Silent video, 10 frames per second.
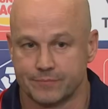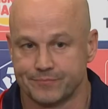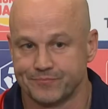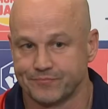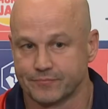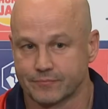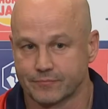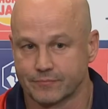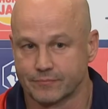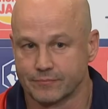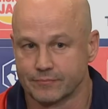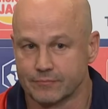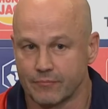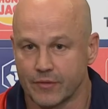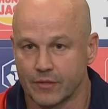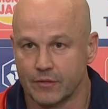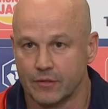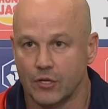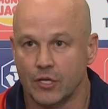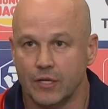a mental issue?
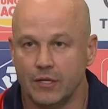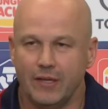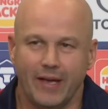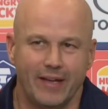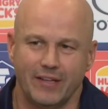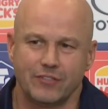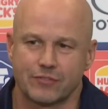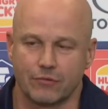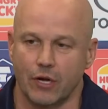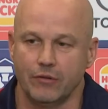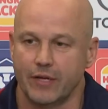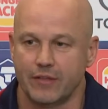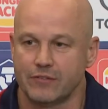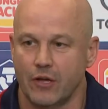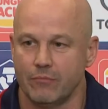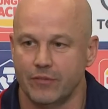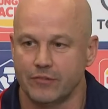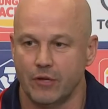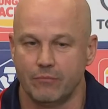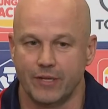Growth of growth. Yeah, there's
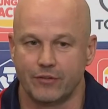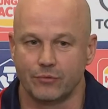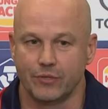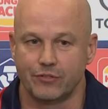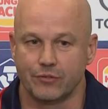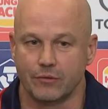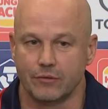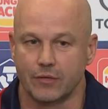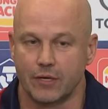no mental issue.